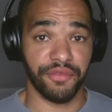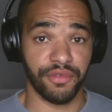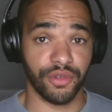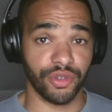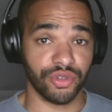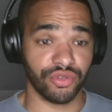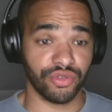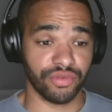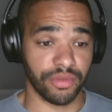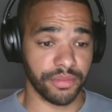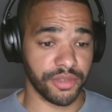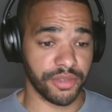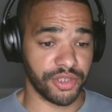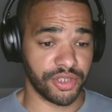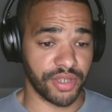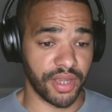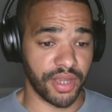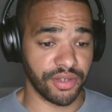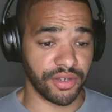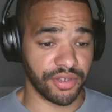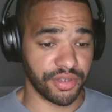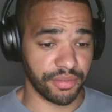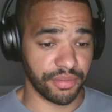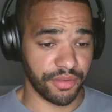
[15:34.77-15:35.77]
flush from the
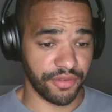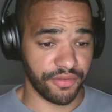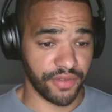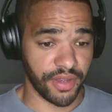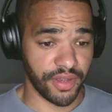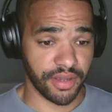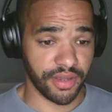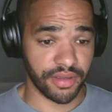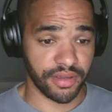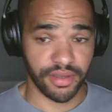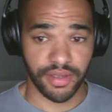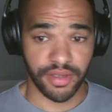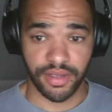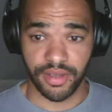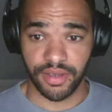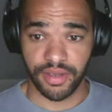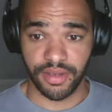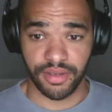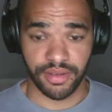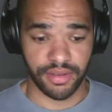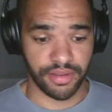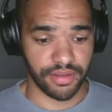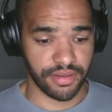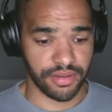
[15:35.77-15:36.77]
sun, to be fair.
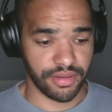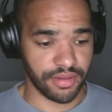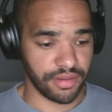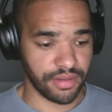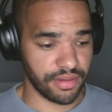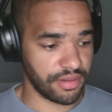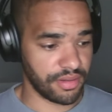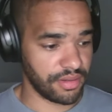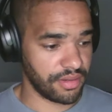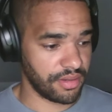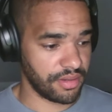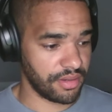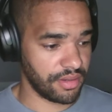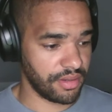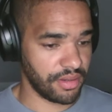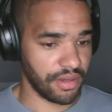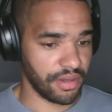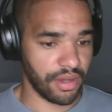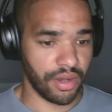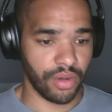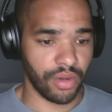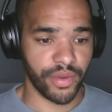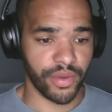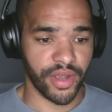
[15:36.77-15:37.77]

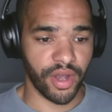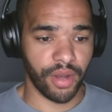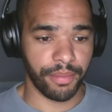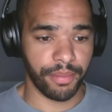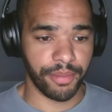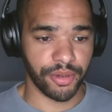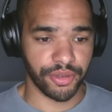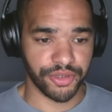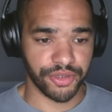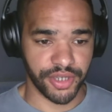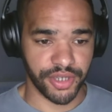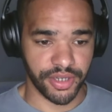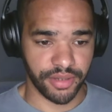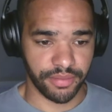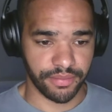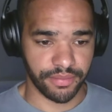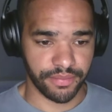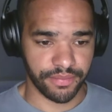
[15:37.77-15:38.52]
Oh, we are putting.